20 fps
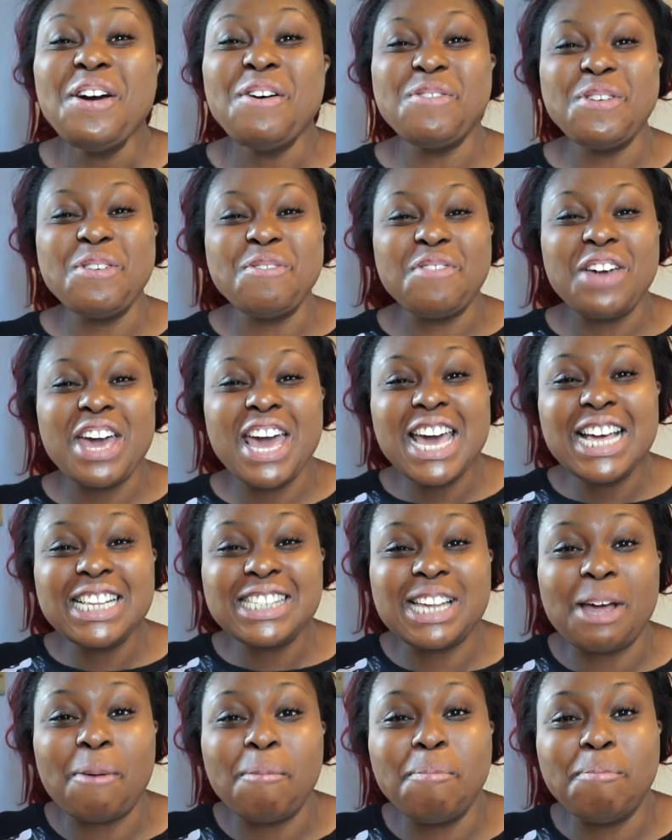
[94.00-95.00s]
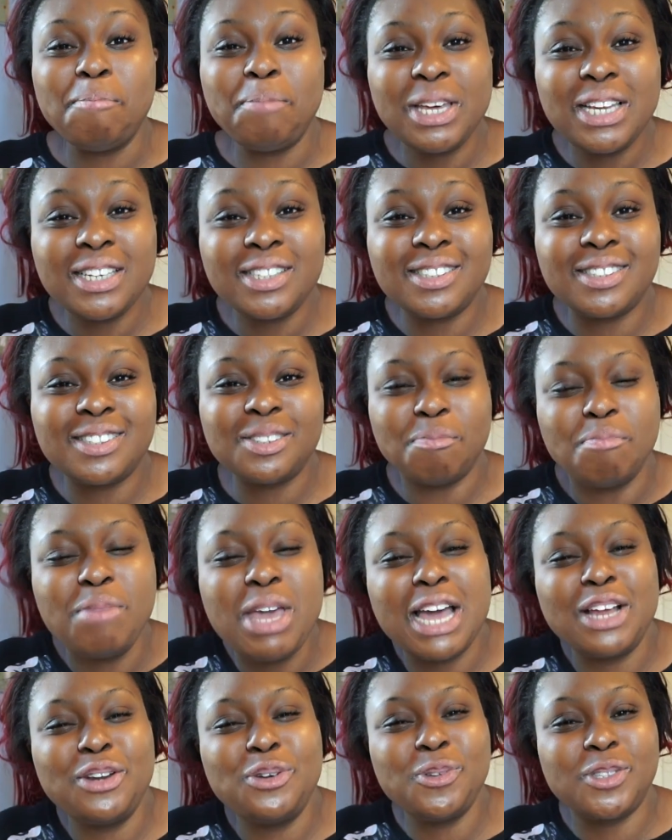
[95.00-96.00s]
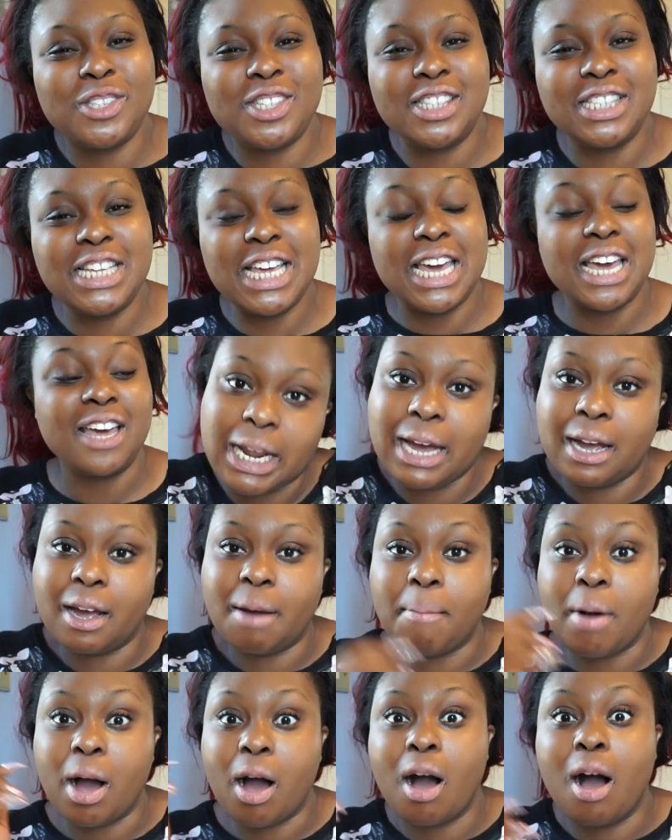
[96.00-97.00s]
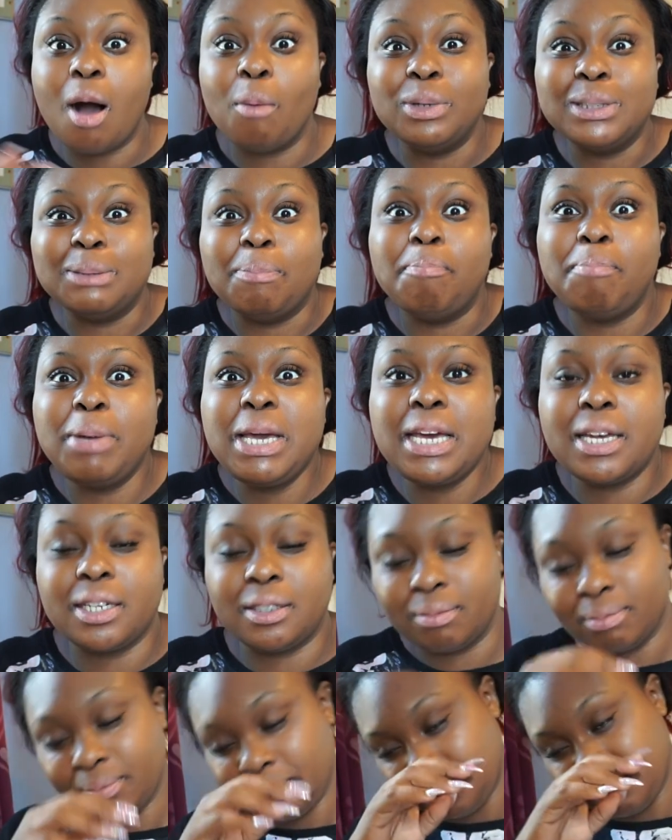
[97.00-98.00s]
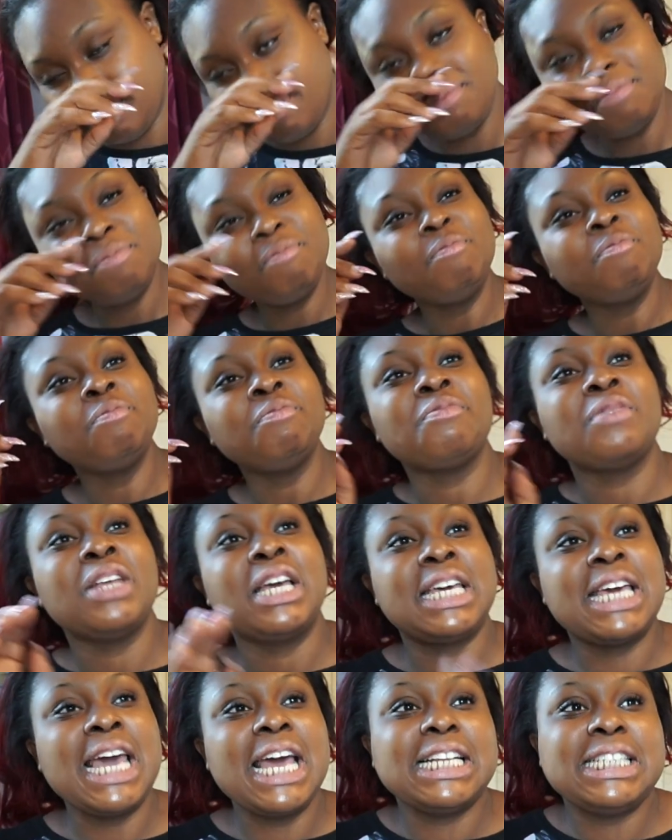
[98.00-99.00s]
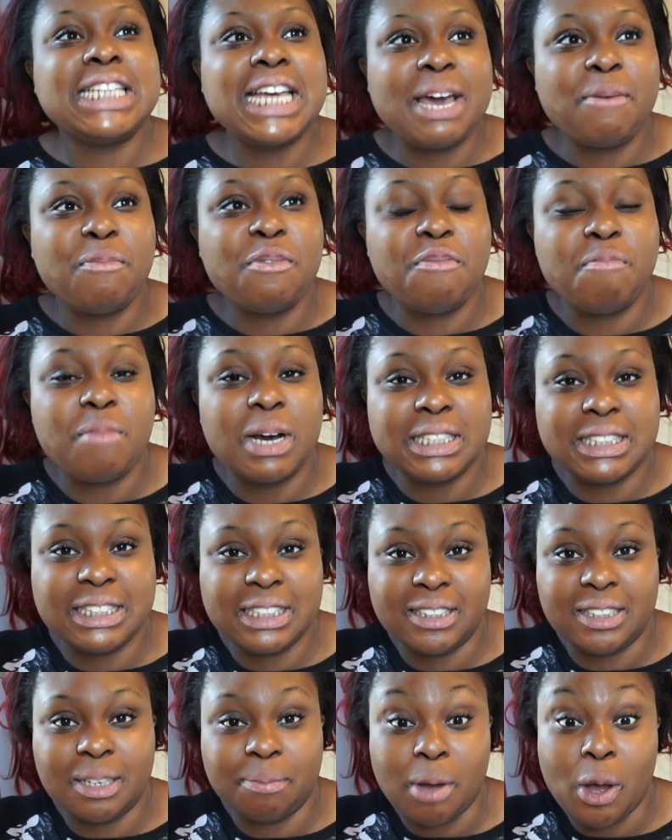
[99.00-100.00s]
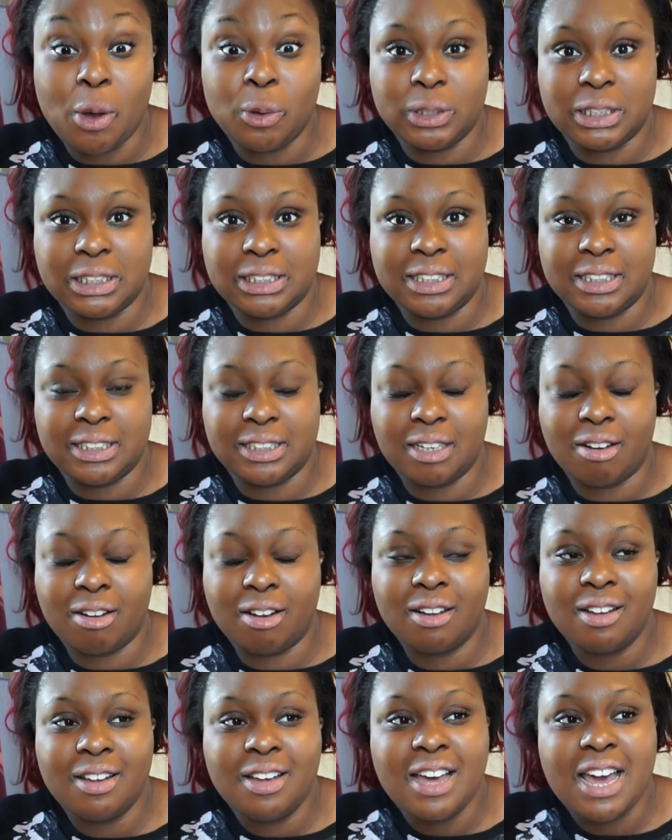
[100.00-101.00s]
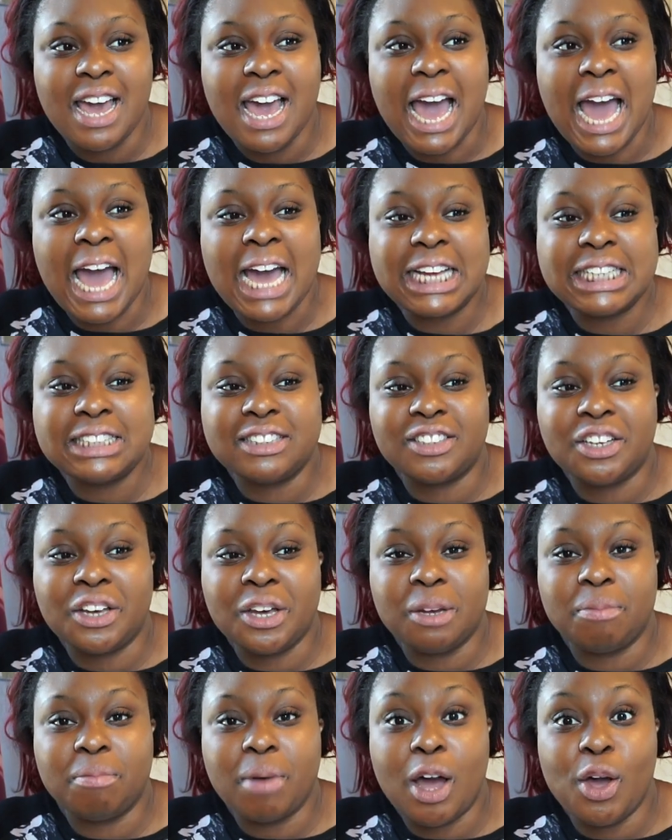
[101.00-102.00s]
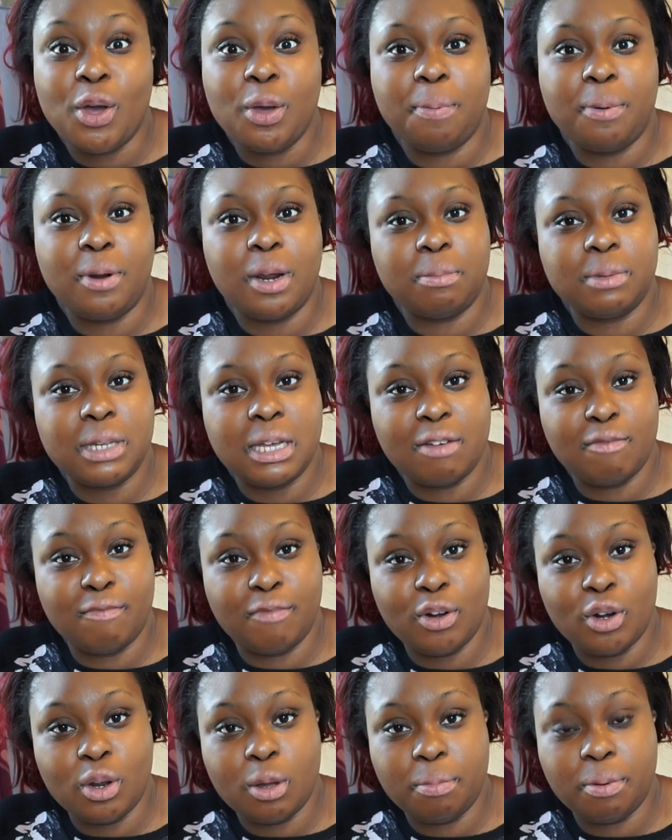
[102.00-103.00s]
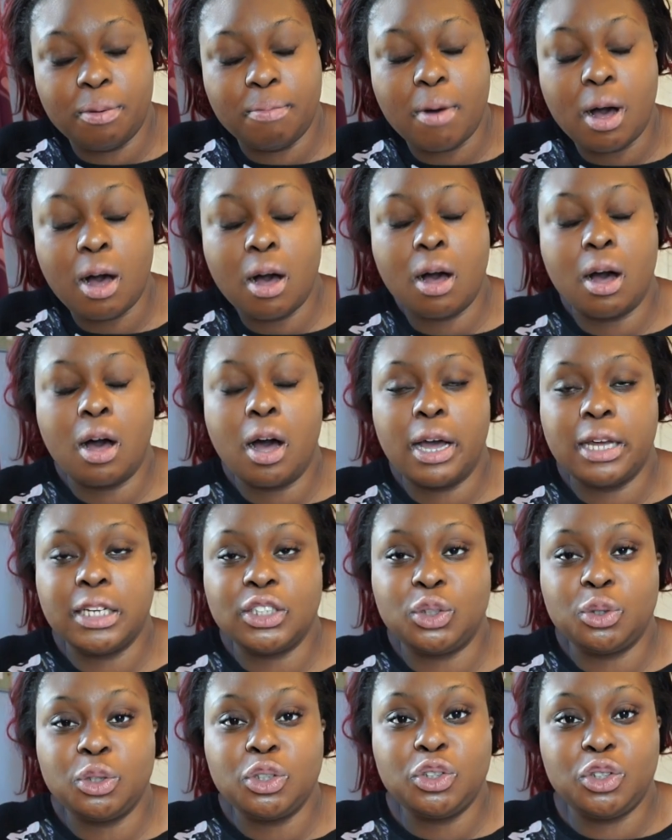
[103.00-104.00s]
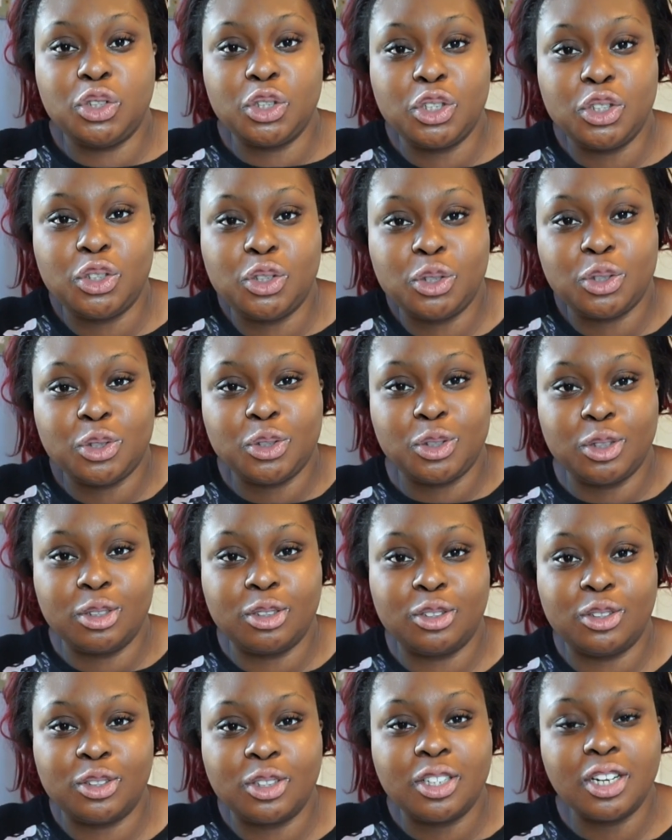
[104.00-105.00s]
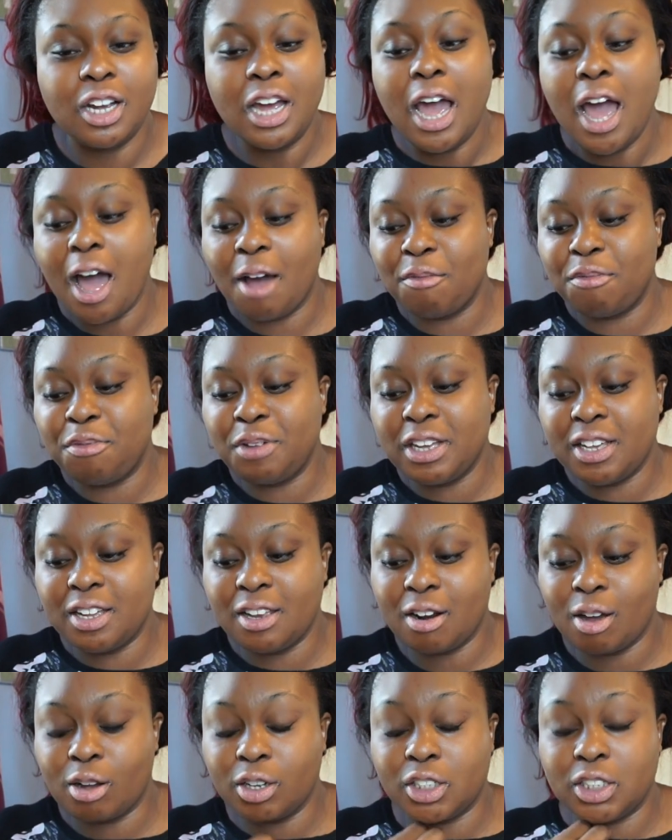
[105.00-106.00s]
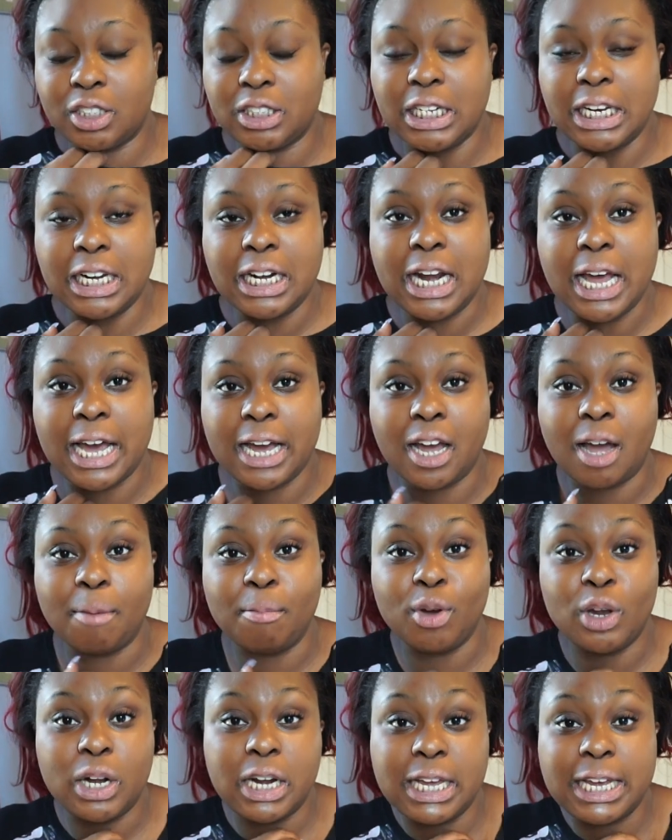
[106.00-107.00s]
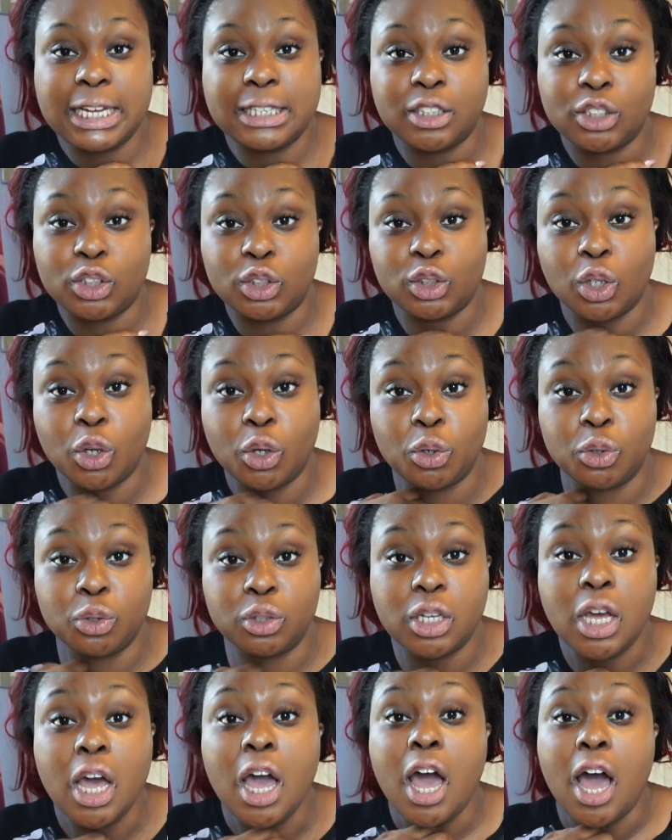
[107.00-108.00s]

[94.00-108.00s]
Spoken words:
with A's and B's, me and you today. Like, my heart was beating. Get there with my sister, my older sister, and I open up the envelope. My heart is doing chugga chugga chugga chugga. I'm thinking, oh shit, like I'm gonna get disowned.